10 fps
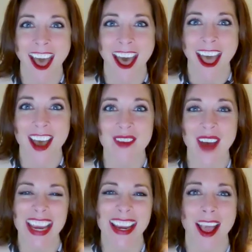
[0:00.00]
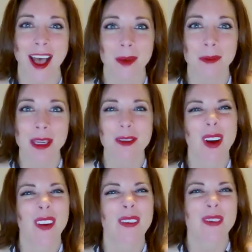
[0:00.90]
I can help you
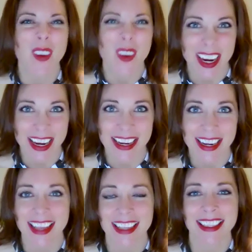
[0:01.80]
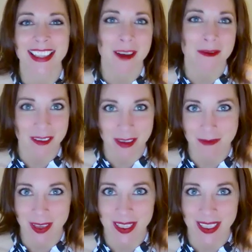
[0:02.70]
avoid some of the
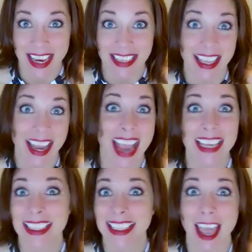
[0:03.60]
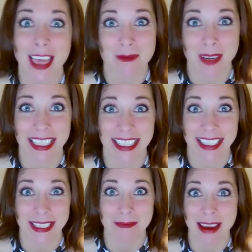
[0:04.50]
mistakes that I see other
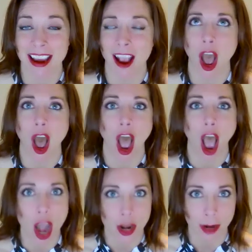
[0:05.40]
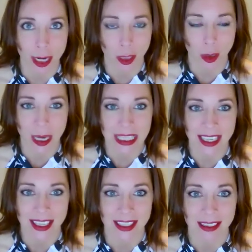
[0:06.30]
businesses make on a regular
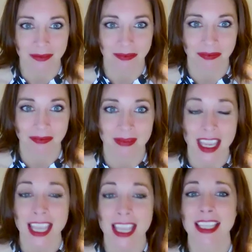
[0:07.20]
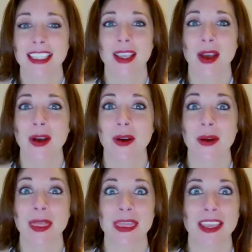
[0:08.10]
basis.
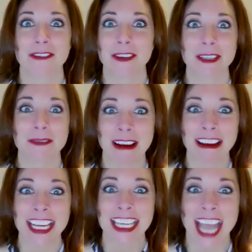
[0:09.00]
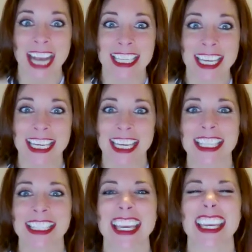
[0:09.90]
So the first marketing tactic
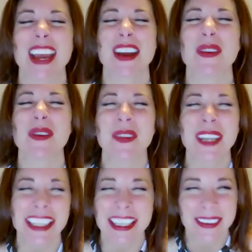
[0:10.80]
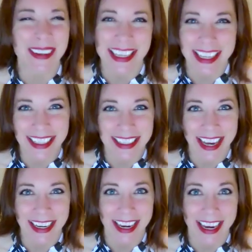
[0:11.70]
is they get really, really
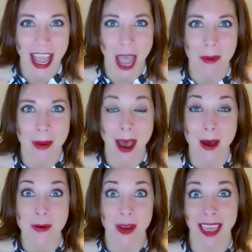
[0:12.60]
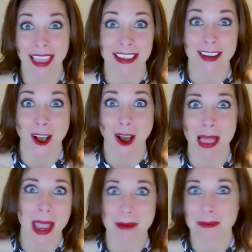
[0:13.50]
excited about what I like to
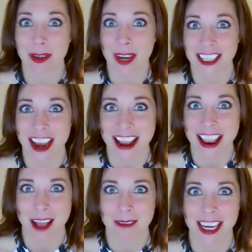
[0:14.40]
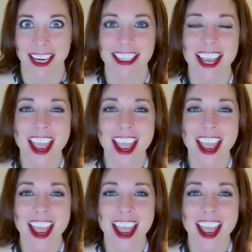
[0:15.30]
call a bright, shiny object.